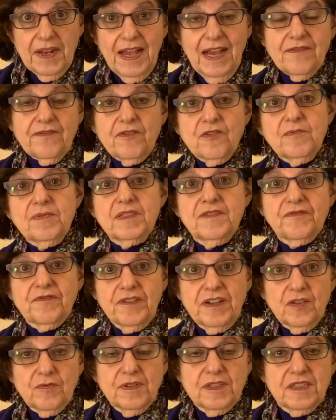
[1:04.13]
adverbs of
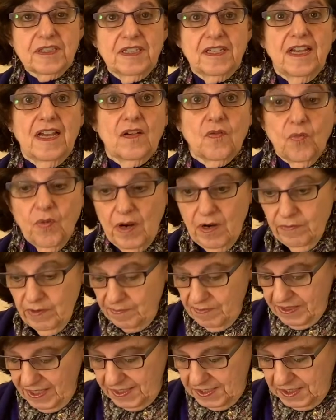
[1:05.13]
frequency and where we
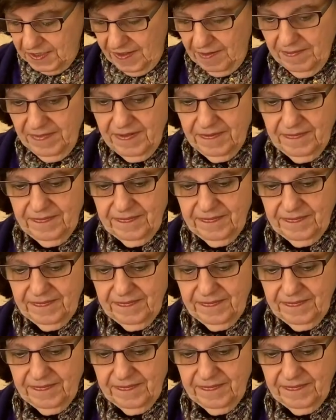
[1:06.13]
place them.